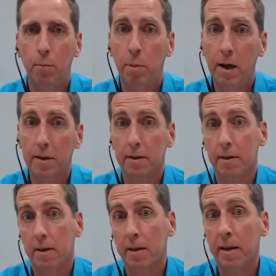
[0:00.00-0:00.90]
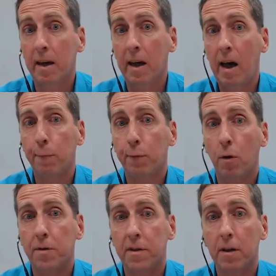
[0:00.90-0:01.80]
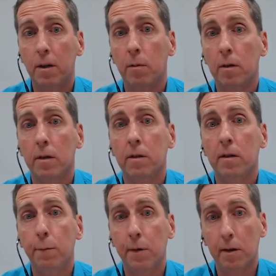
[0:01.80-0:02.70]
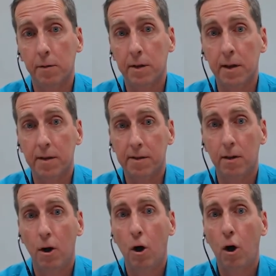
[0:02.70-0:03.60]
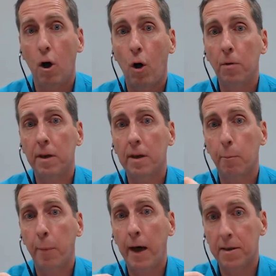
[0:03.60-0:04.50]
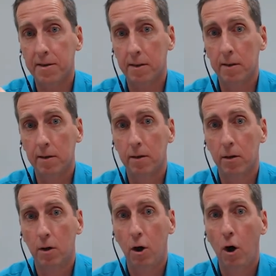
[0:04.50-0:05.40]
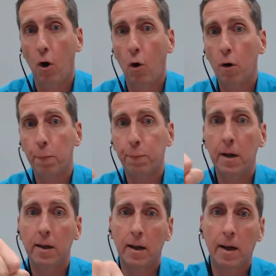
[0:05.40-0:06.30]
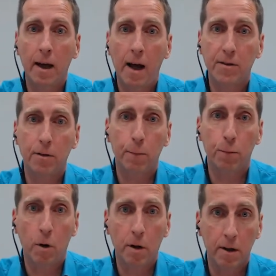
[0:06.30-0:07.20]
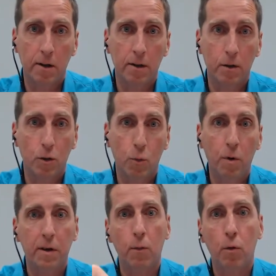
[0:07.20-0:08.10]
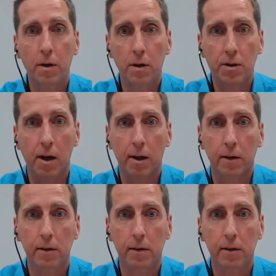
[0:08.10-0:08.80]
But they have considerable difficulties holding a pencil or filling a glass of water with a water jug.